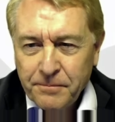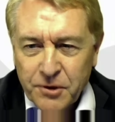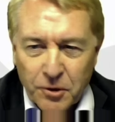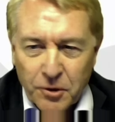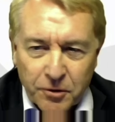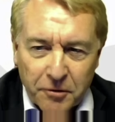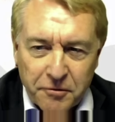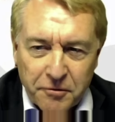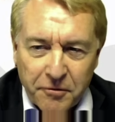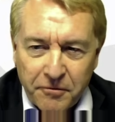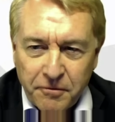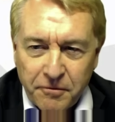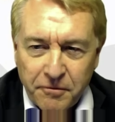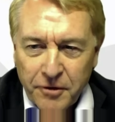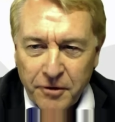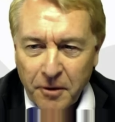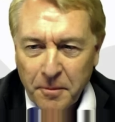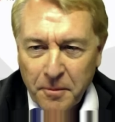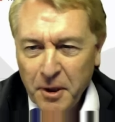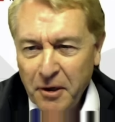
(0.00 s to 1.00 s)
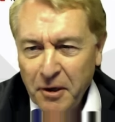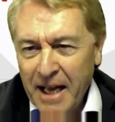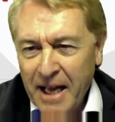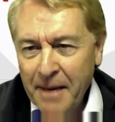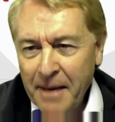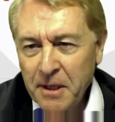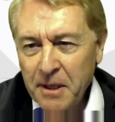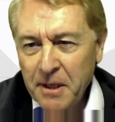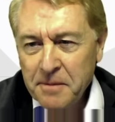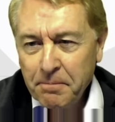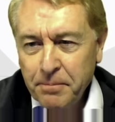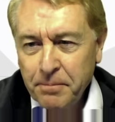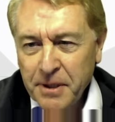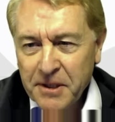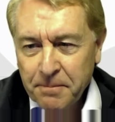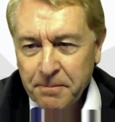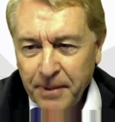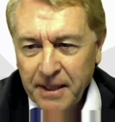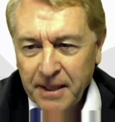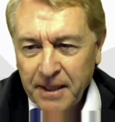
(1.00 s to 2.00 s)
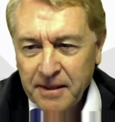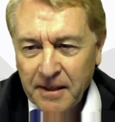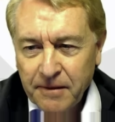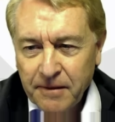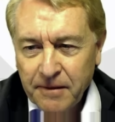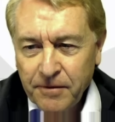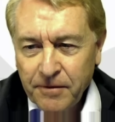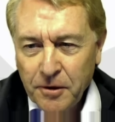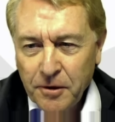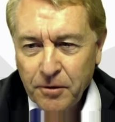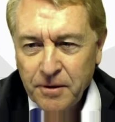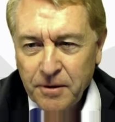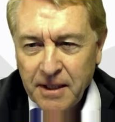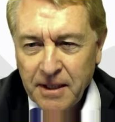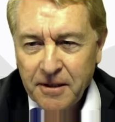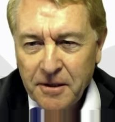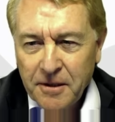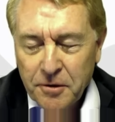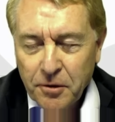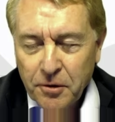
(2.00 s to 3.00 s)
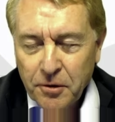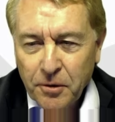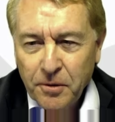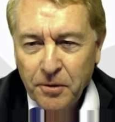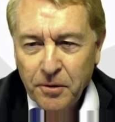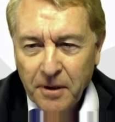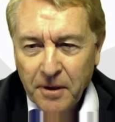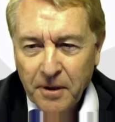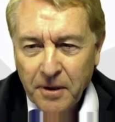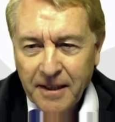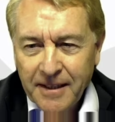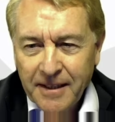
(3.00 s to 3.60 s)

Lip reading: sort of thermodynamic perspective, you need to